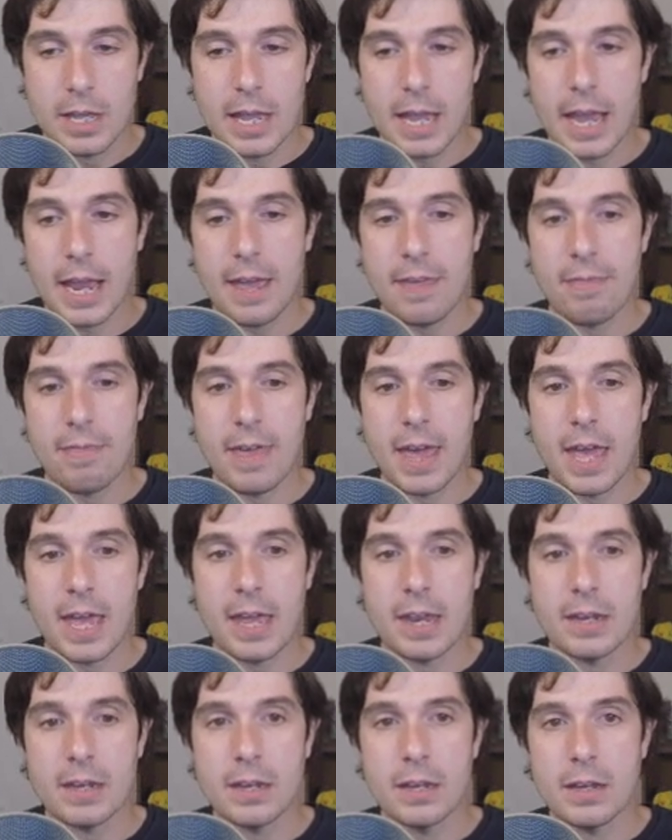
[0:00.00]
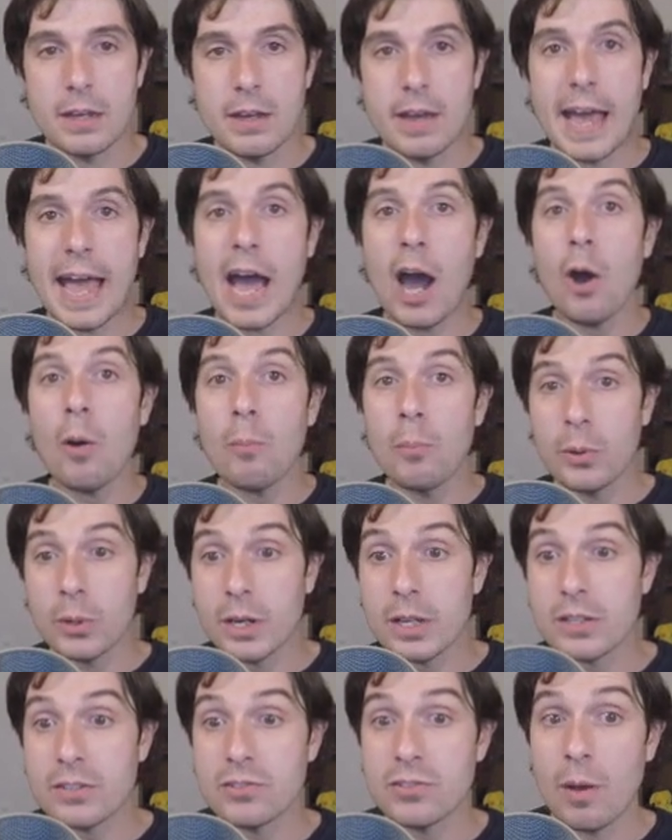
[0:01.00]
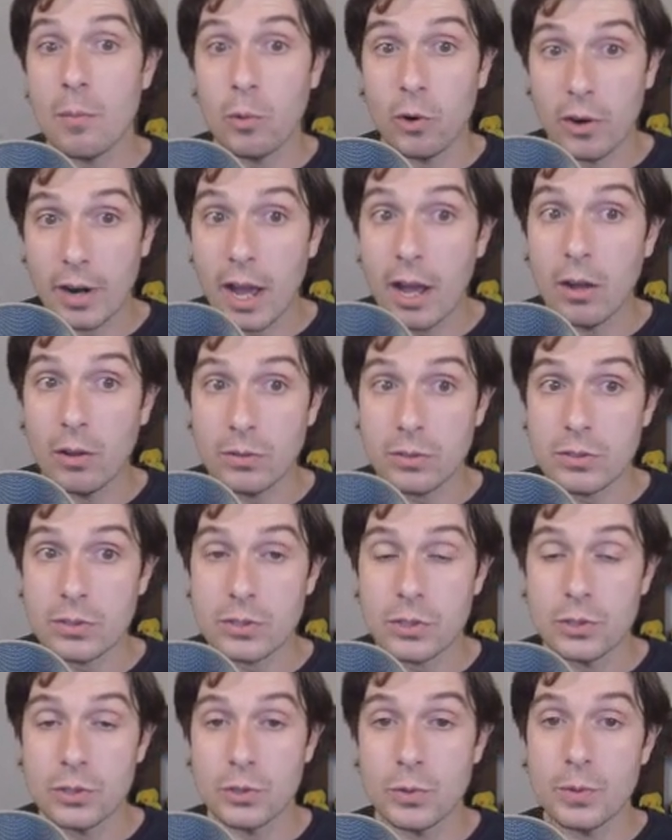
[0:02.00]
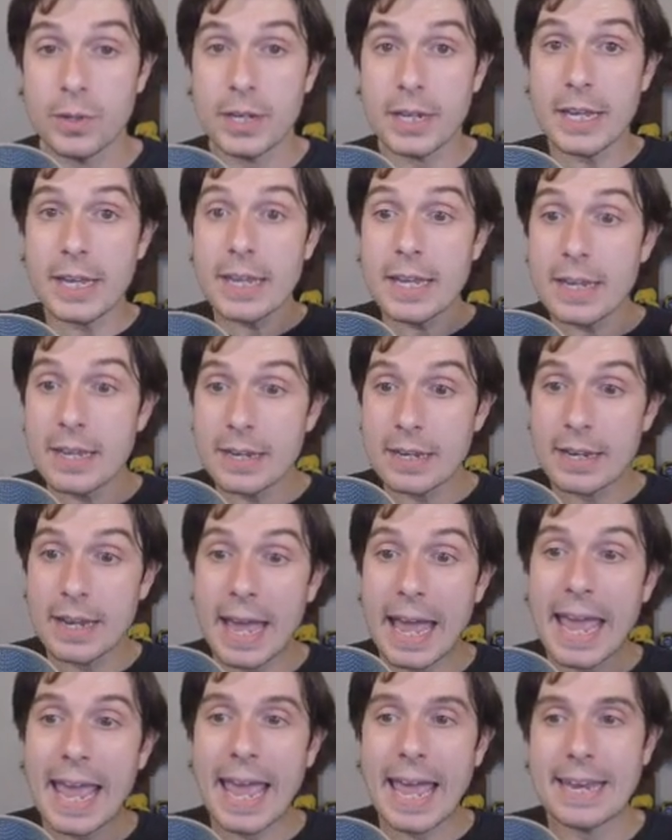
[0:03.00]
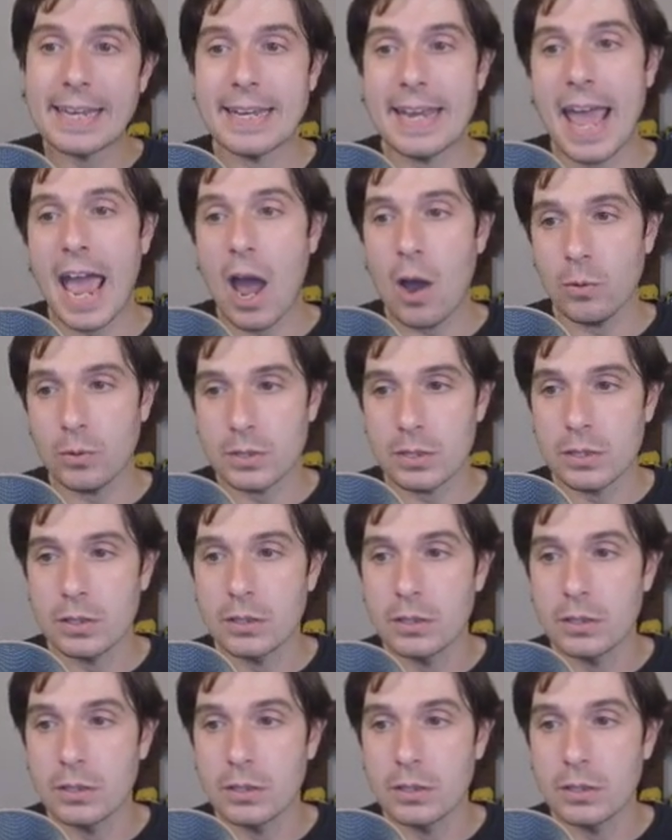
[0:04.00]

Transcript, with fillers: and then output it somewhere else? So do an in and an out.